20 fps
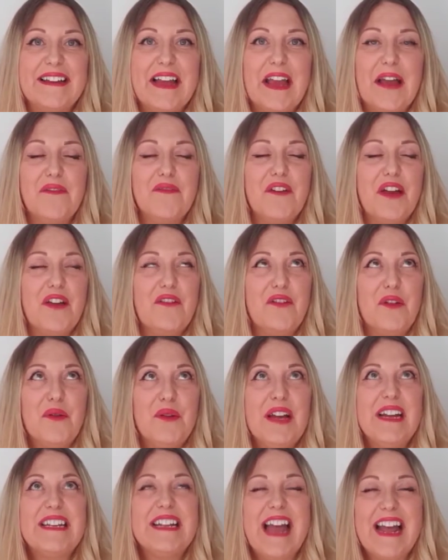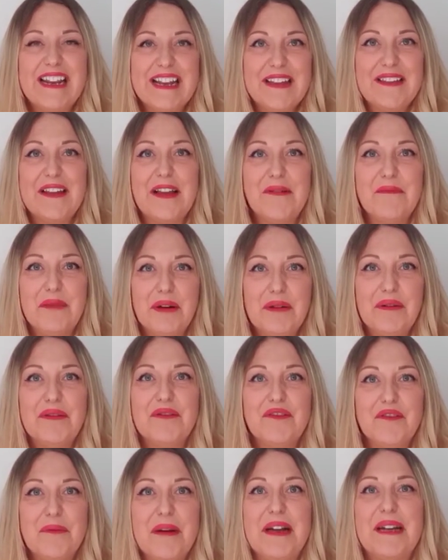if you need anything moved
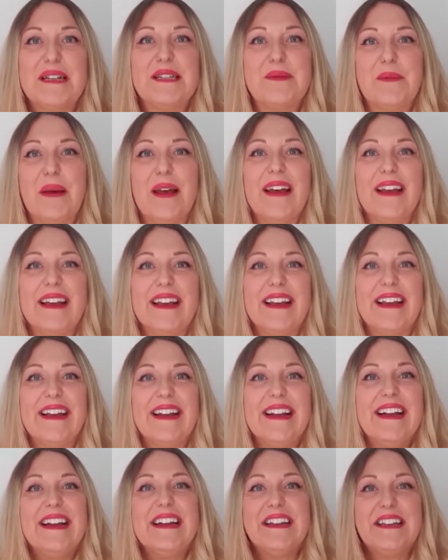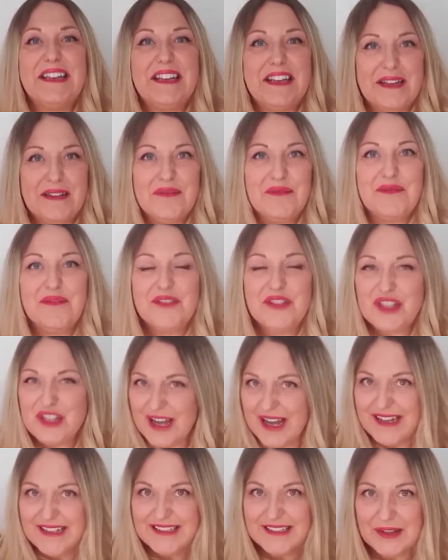from A to B, give
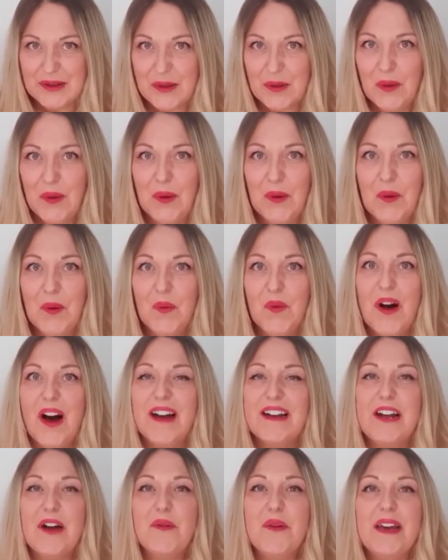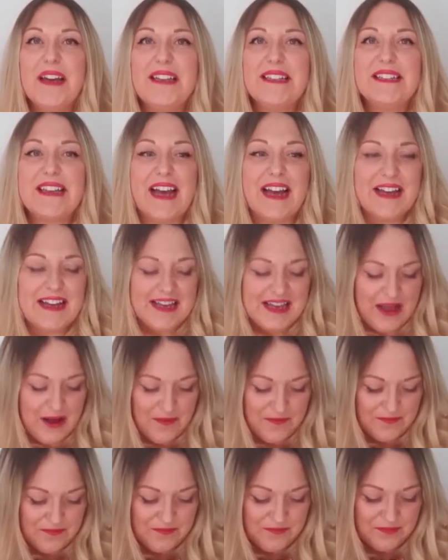Chaz a call. I know he's
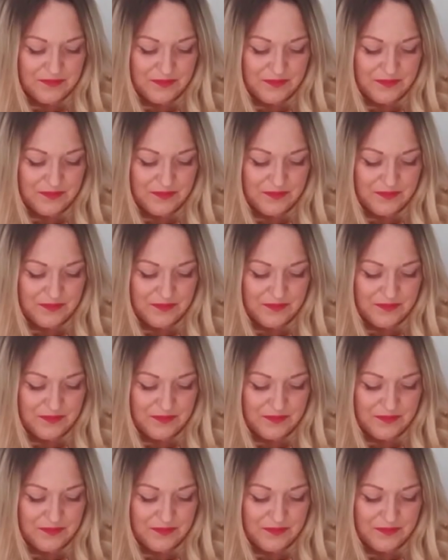a